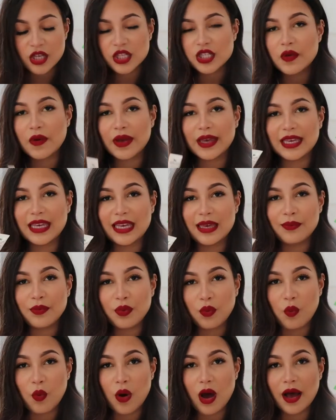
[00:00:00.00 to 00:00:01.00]
So I
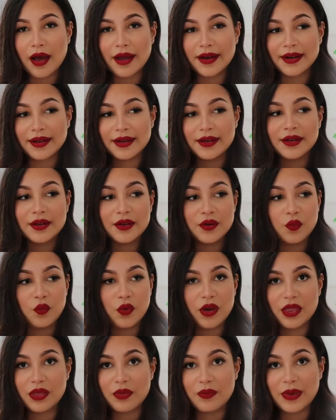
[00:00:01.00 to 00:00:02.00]
keep one
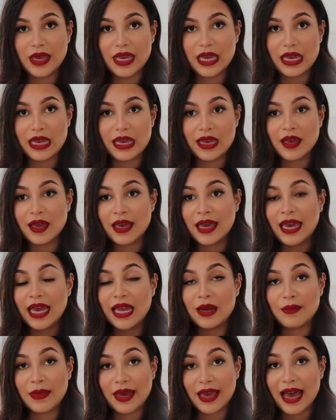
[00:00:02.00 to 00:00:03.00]
with me
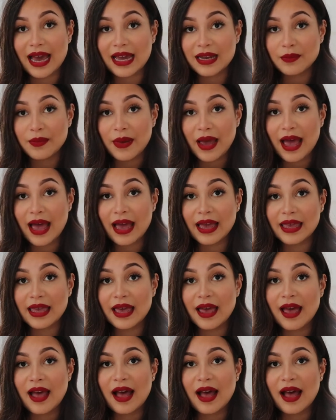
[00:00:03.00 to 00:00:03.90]
in my handbag,